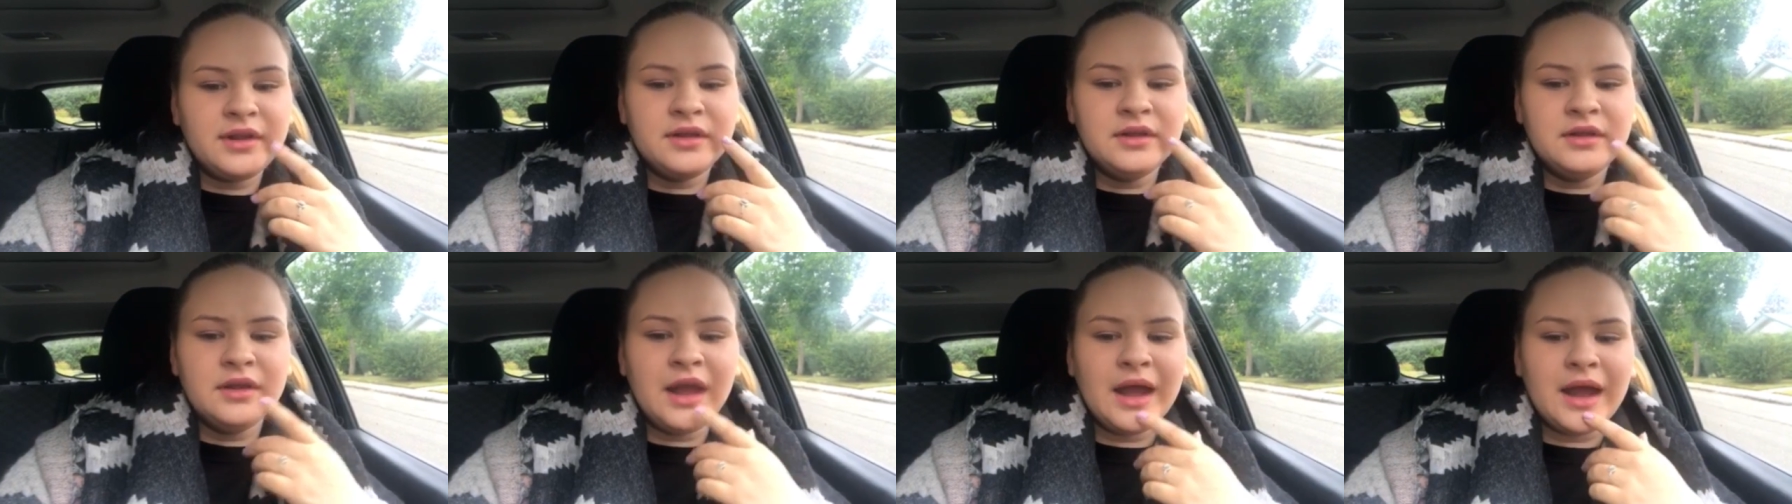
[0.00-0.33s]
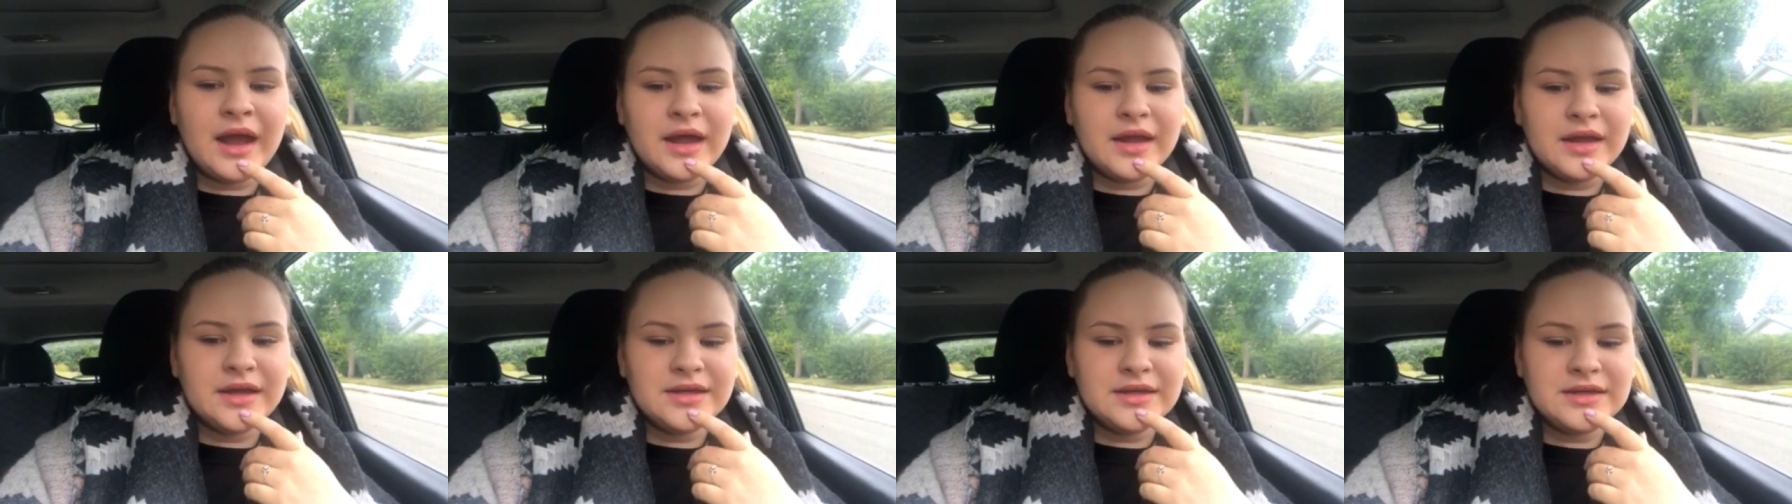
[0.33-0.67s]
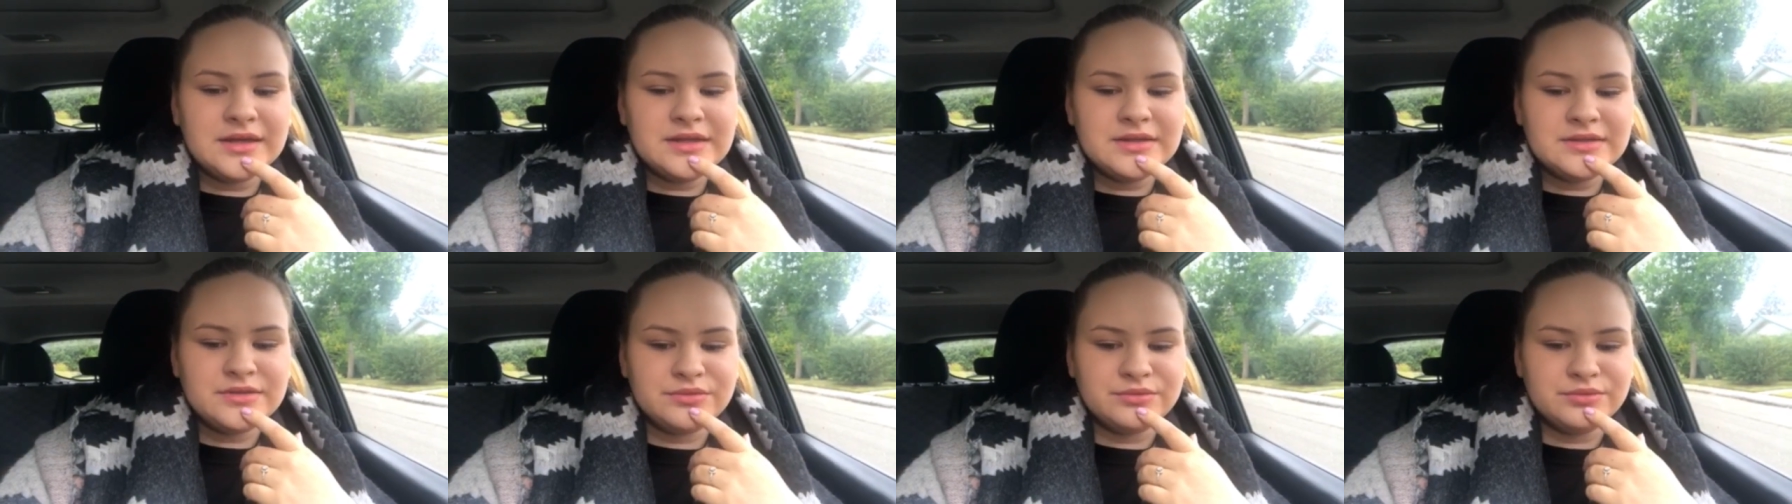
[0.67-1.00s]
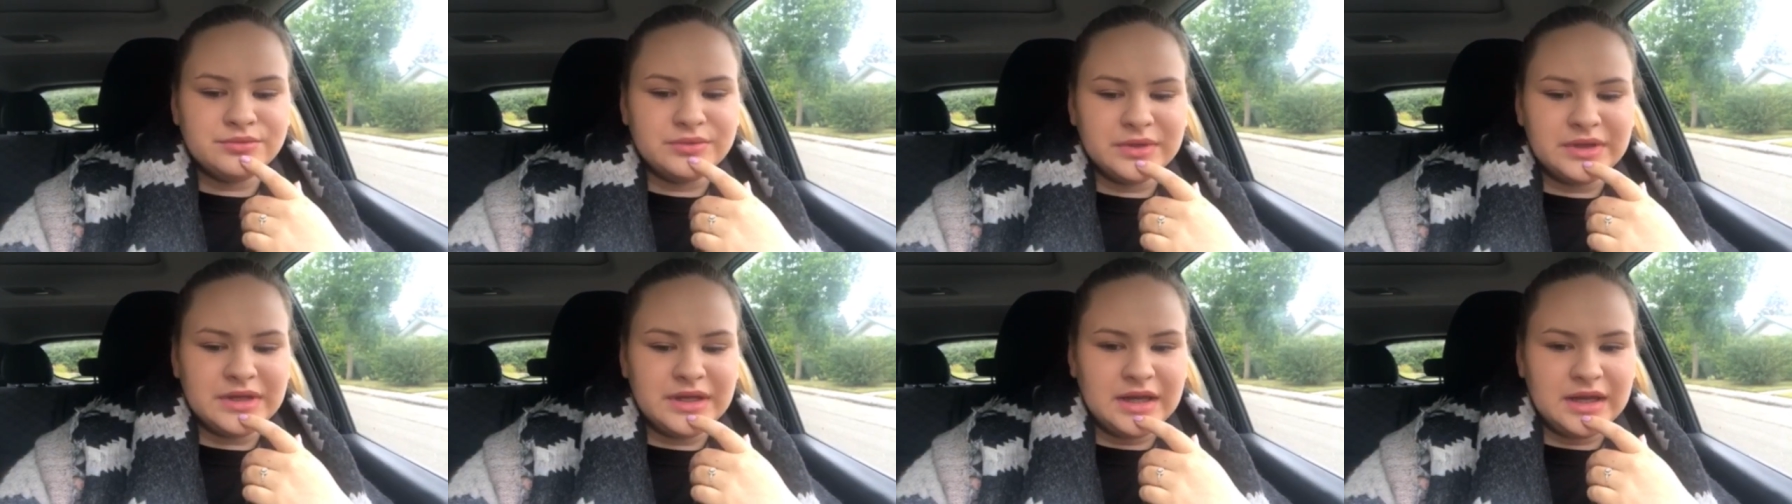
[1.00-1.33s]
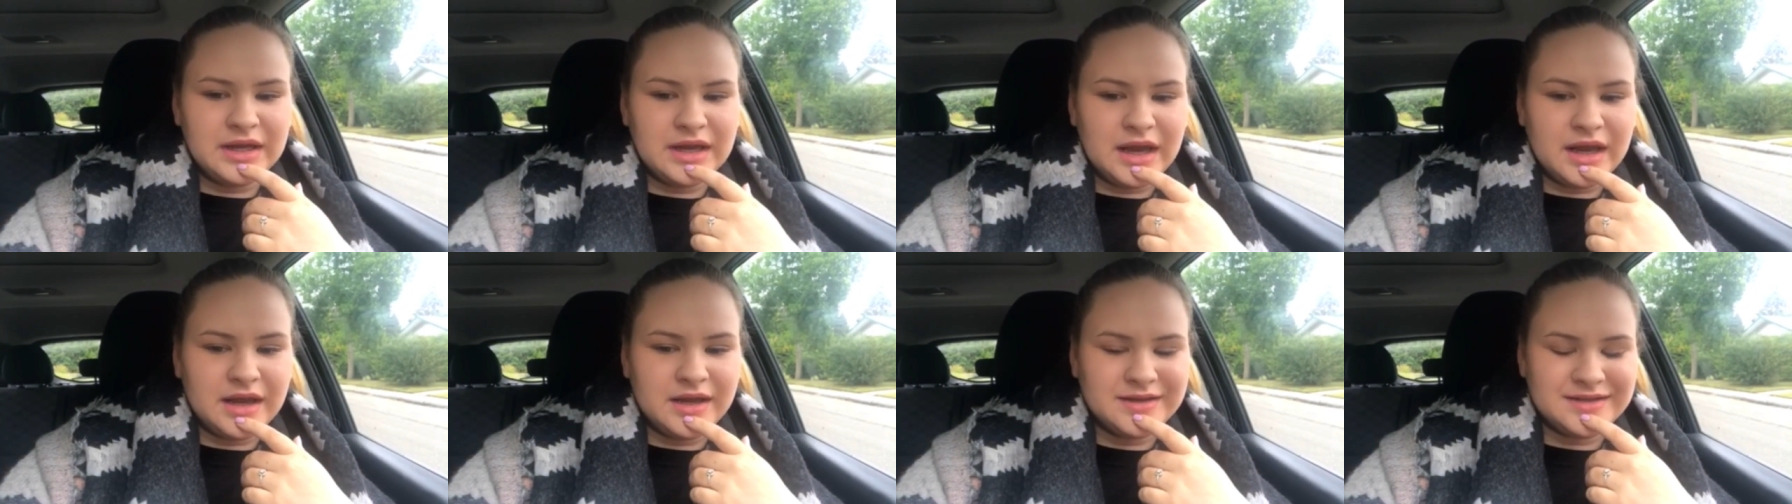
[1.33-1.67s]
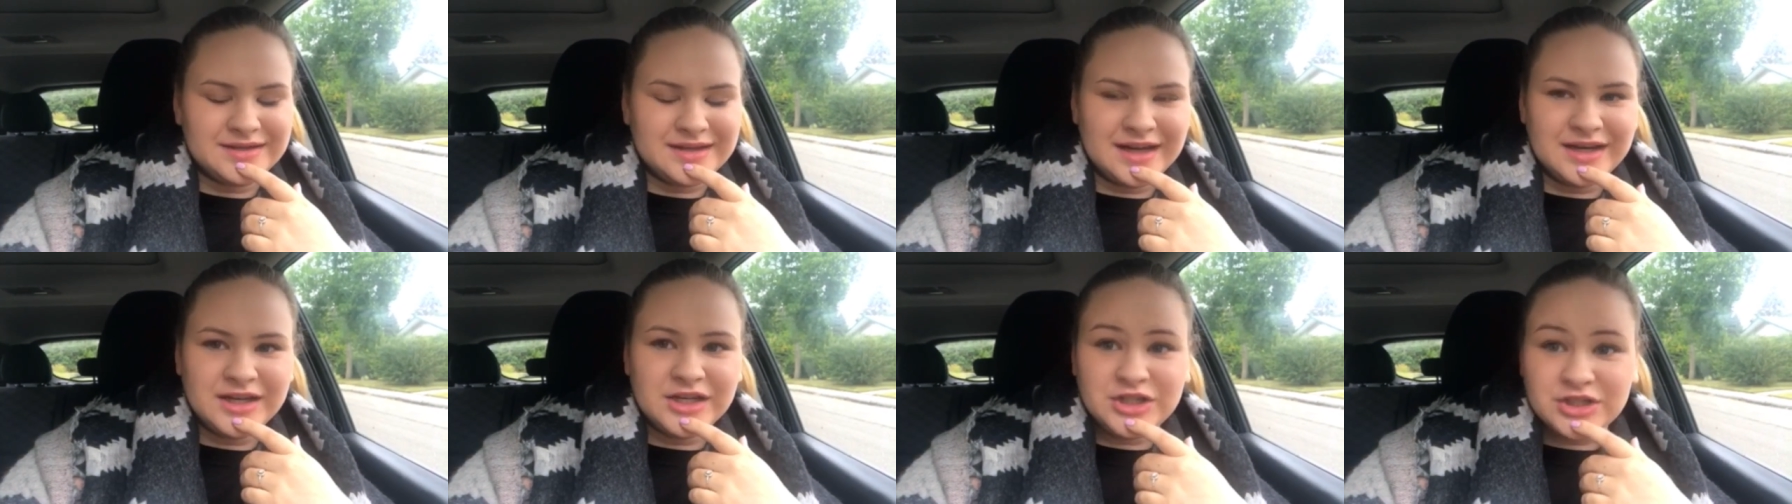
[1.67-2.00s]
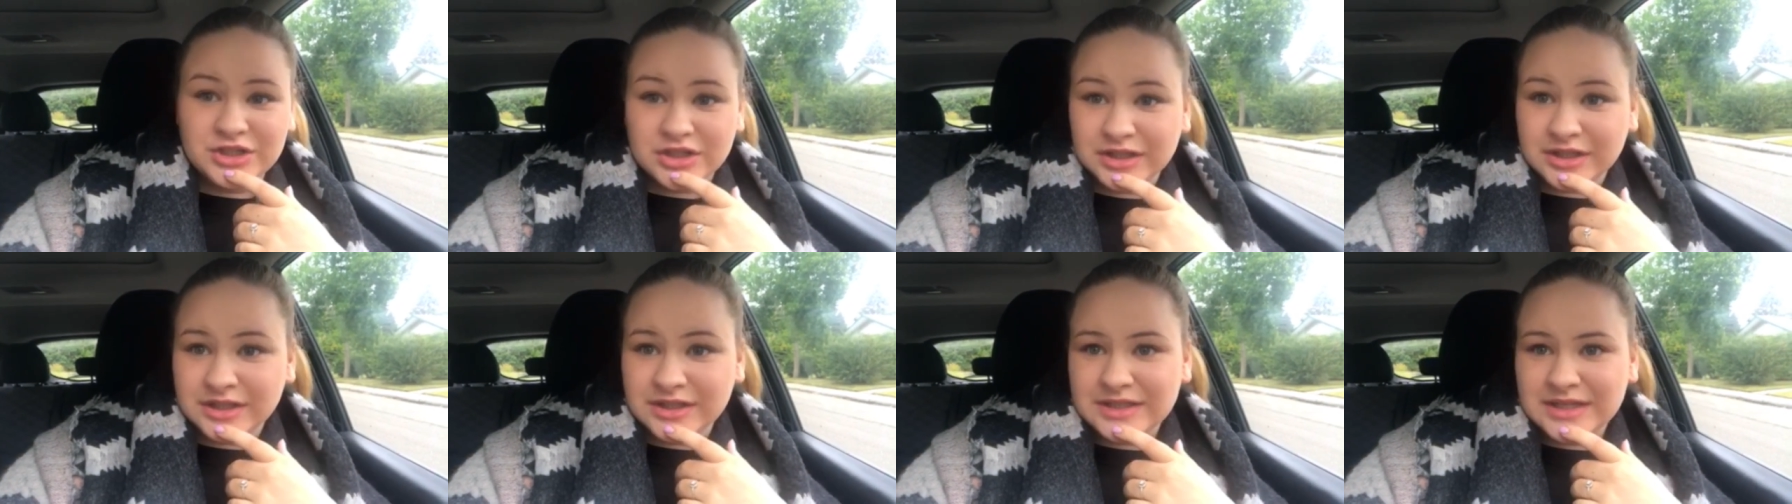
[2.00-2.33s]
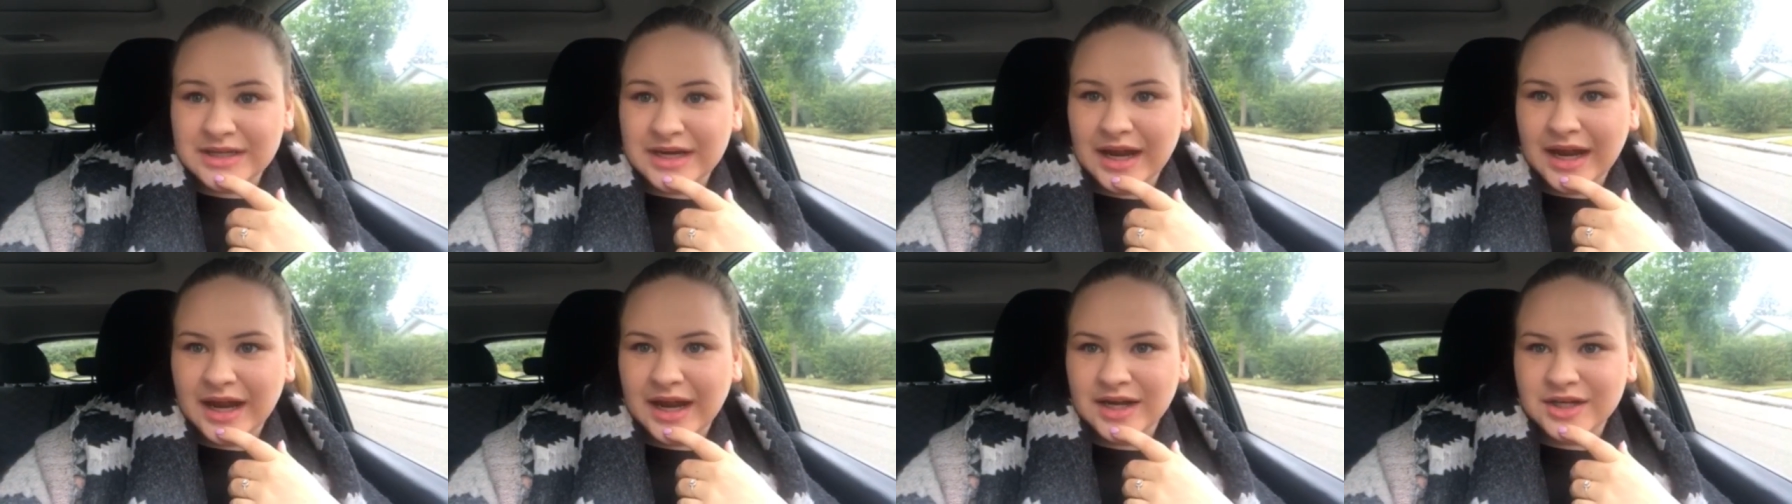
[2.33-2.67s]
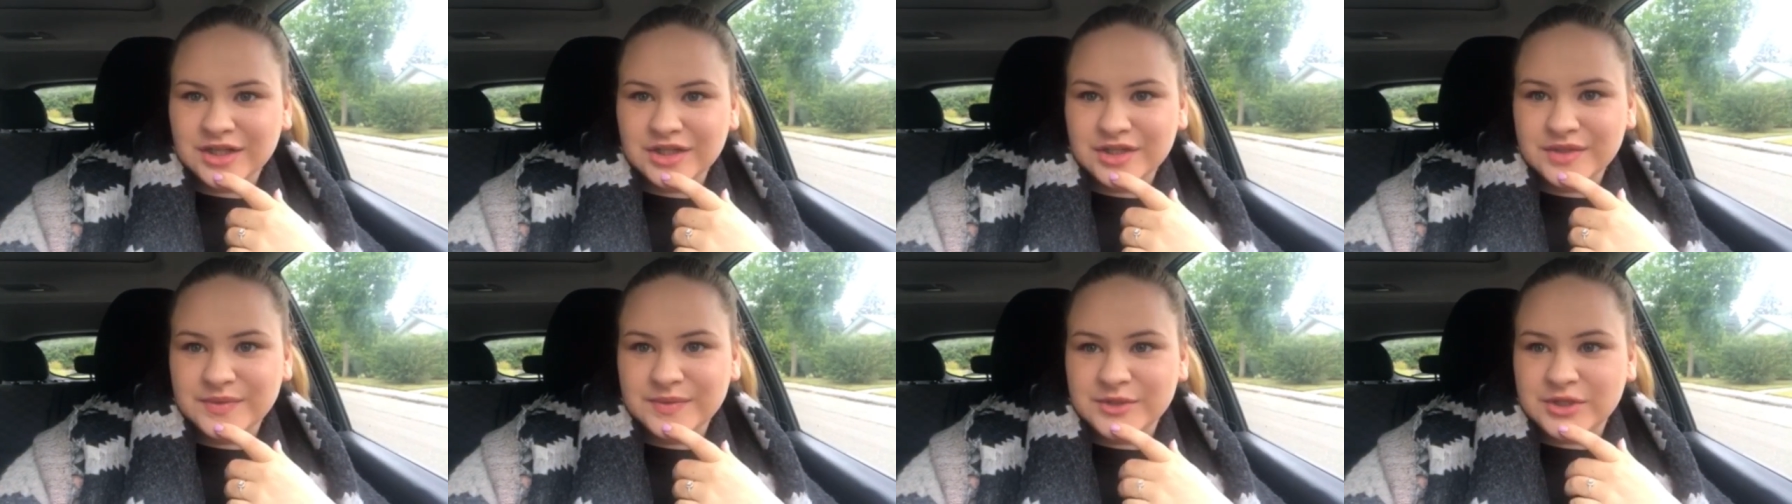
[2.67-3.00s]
yeah, it is really, it's kind of chilly today actually,